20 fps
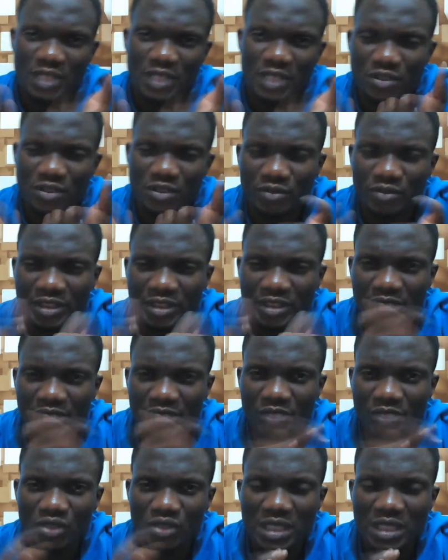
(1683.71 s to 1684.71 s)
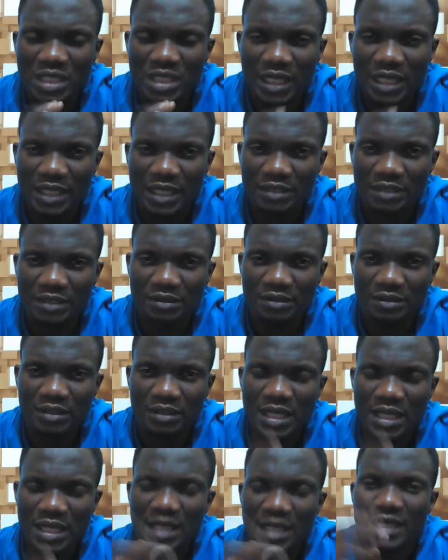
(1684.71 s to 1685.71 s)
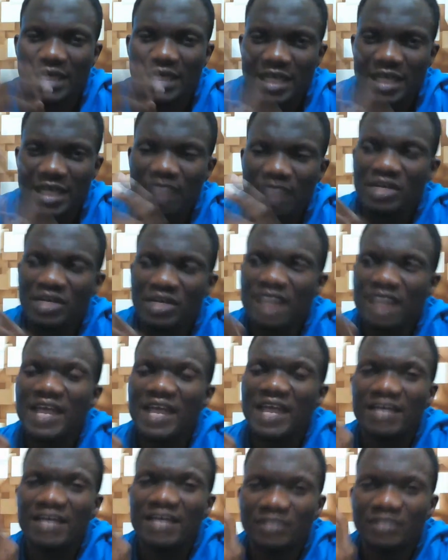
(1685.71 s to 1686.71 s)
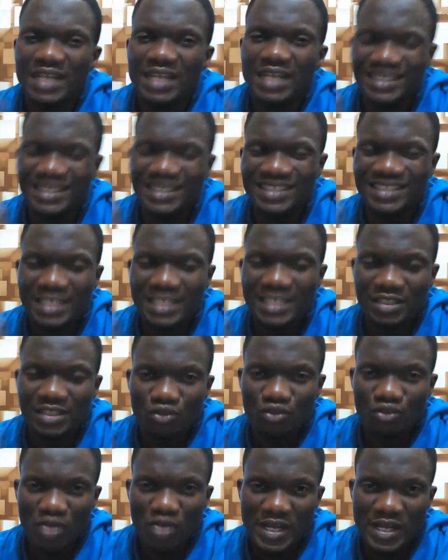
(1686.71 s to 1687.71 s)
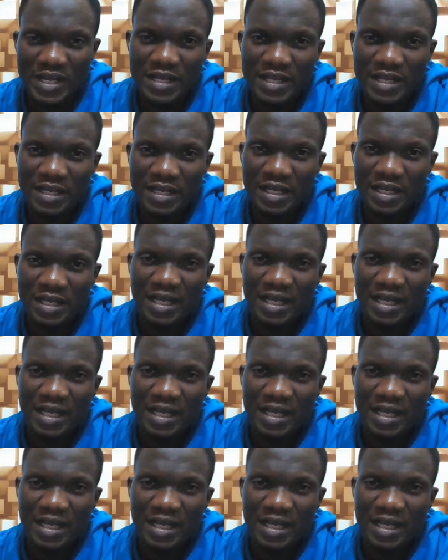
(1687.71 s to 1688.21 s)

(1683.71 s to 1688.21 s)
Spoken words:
Can you reason between the lines? That even if heaven exists truly,